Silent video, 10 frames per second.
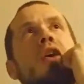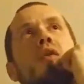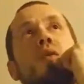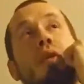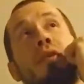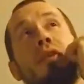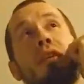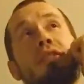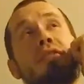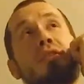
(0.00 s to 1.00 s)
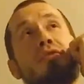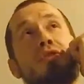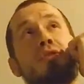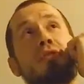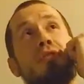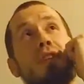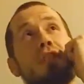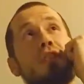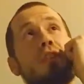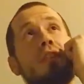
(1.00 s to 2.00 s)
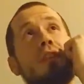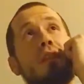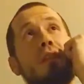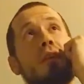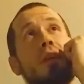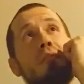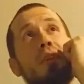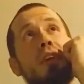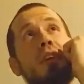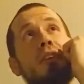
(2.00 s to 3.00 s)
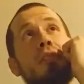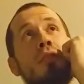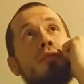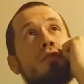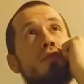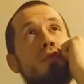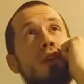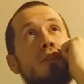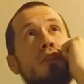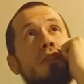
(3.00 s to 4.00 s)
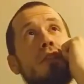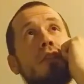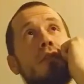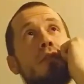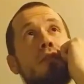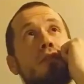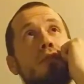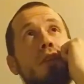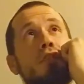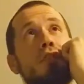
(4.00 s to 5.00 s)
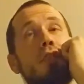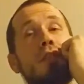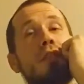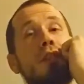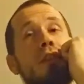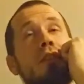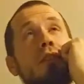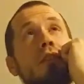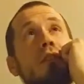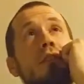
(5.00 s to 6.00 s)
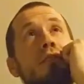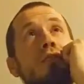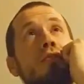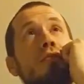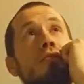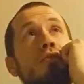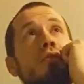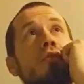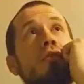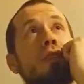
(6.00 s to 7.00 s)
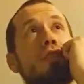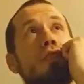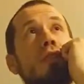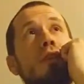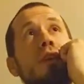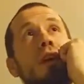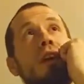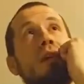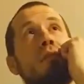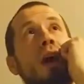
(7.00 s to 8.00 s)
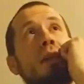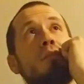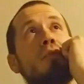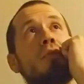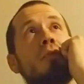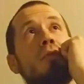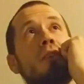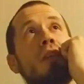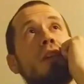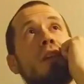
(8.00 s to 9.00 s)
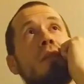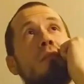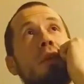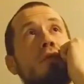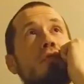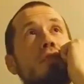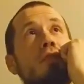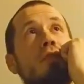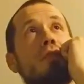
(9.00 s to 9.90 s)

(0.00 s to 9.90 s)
Where there is no jurisdiction, there can be no discretion. for discretion is incident to jurisdiction. Piper v. Pearson,